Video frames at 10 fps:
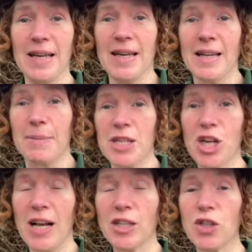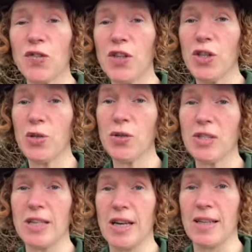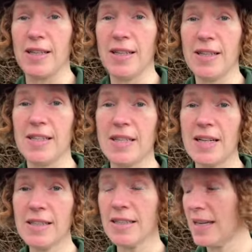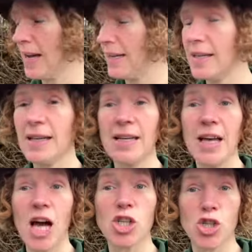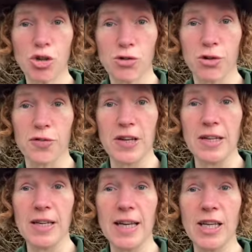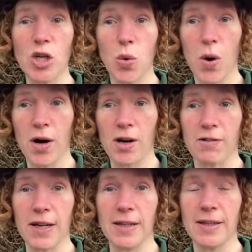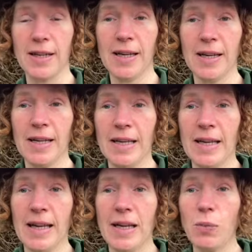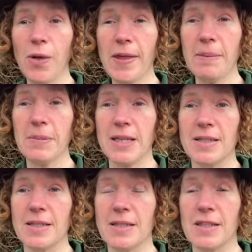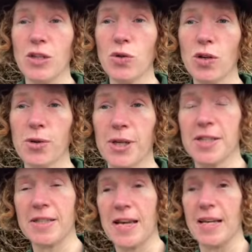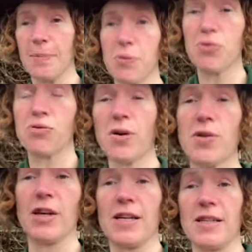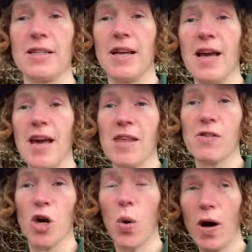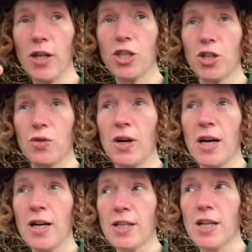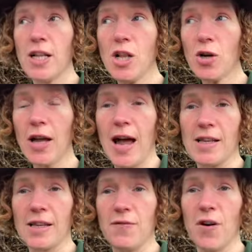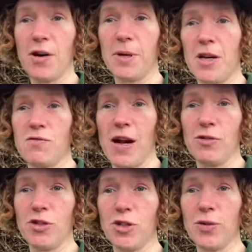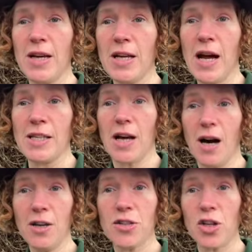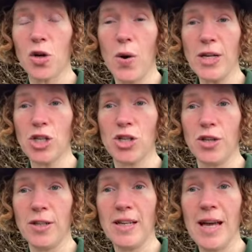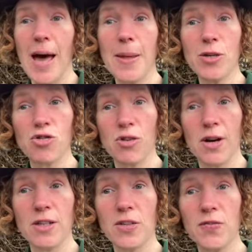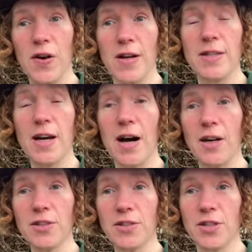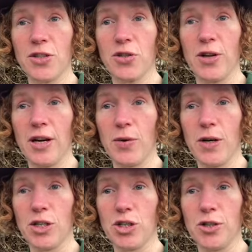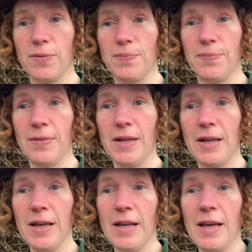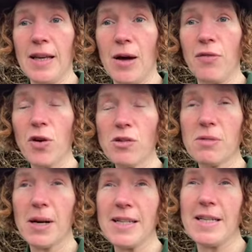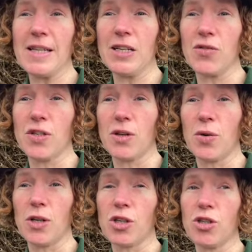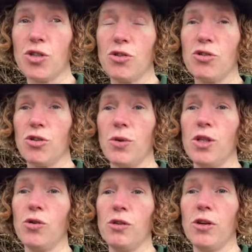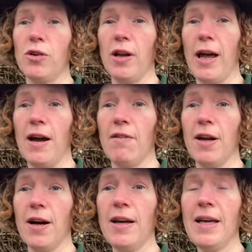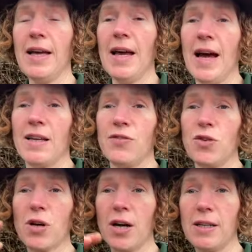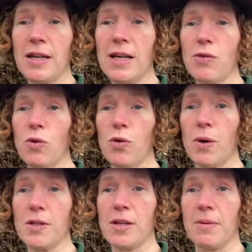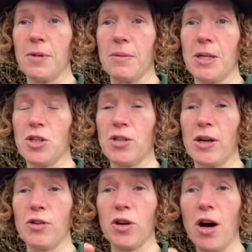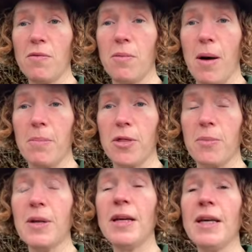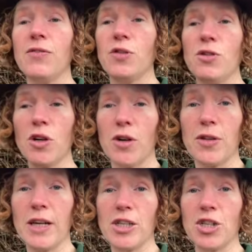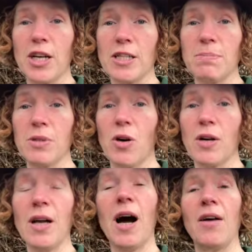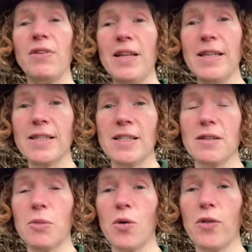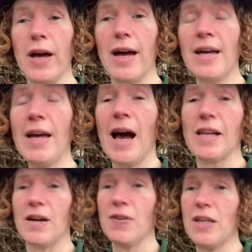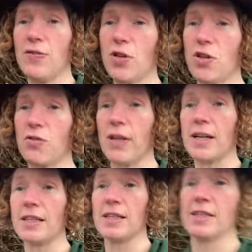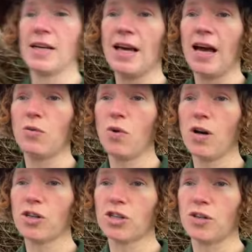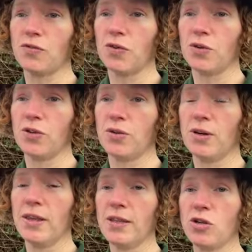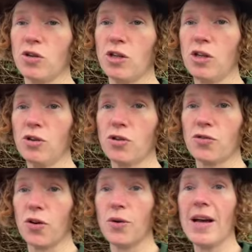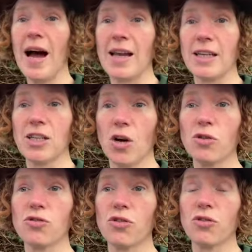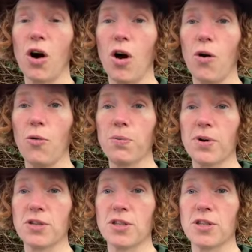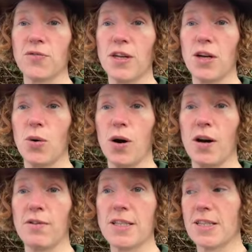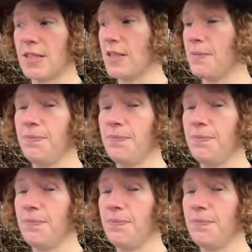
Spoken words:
Now my challenge for you today is to undertake a geography inquiry. Now what that means is that you're going to undertake a process that requires you to look at the environment around you and to ask a question and then trying to find the answer to that question. Now I've got some ideas for some questions you could do in your local area. And if you can't hear all the ones that I'm going to mention now, you can't remember them, if you look on the Nature Days blog, I've listed them all there, and I've even created a worksheet for you that you can look through, and it goes through the whole process of the inquiry system.